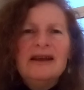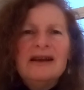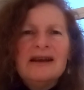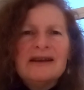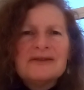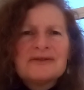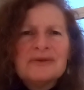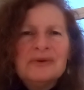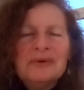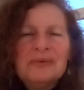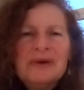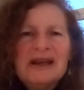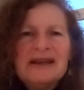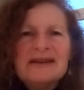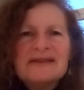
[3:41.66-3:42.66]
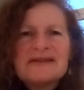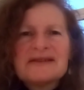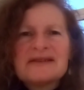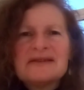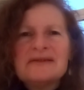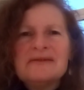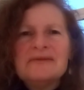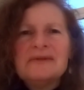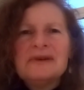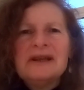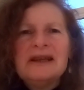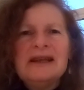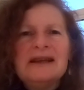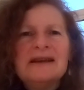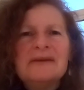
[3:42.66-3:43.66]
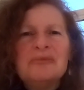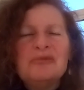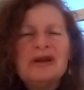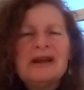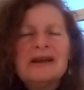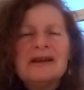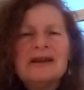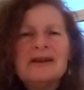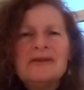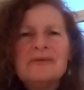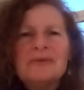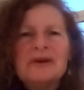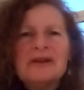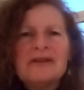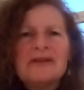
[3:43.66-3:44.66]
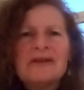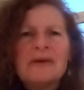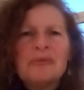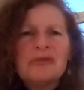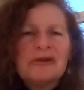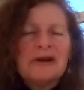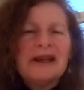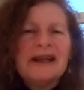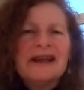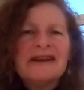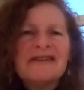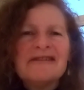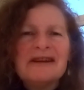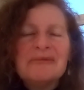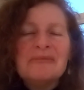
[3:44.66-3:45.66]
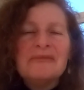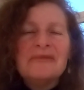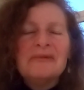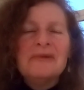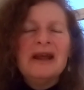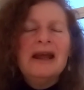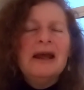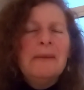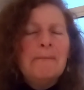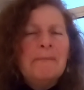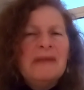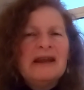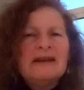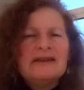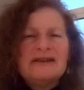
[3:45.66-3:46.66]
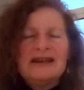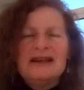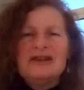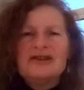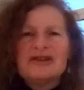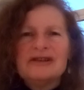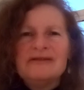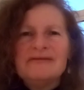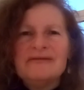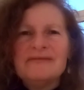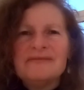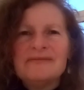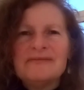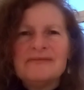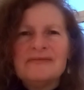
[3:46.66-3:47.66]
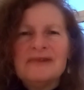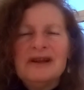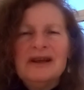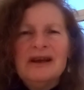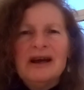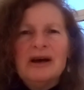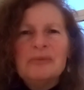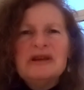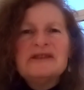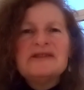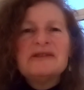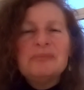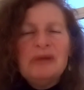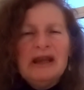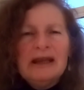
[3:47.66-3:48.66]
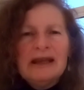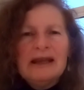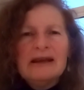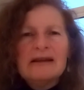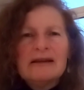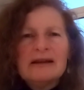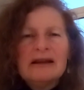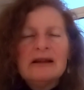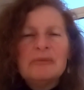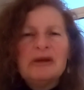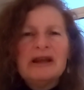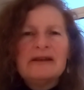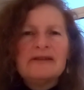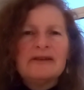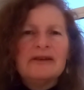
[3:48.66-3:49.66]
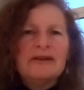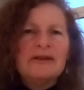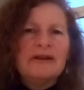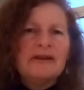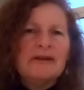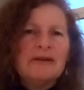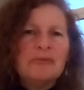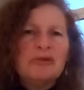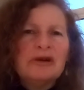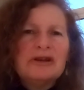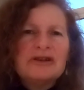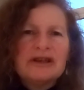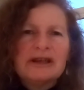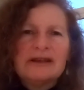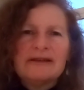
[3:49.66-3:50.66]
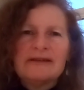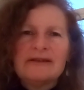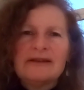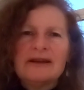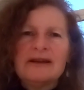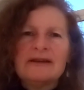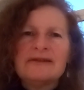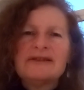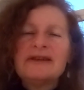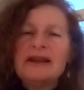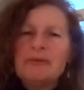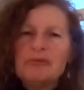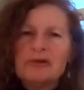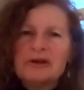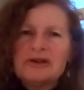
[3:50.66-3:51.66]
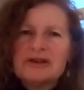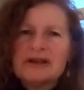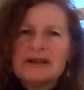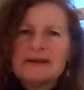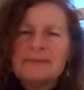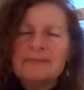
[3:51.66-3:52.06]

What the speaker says: As always, we begin with prayer and meditation. I'll be speaking a little bit on Brigid, St. Brigid.